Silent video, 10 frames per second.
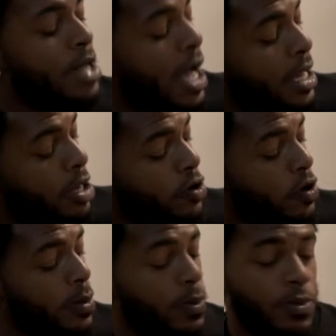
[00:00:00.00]
I
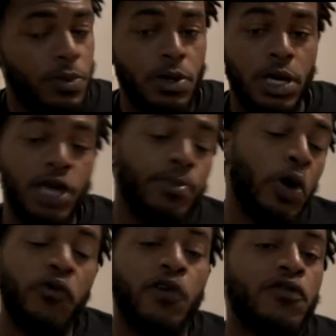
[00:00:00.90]
hit
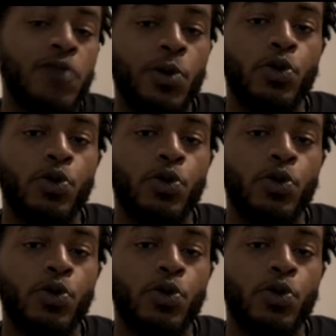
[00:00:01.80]
both of them up,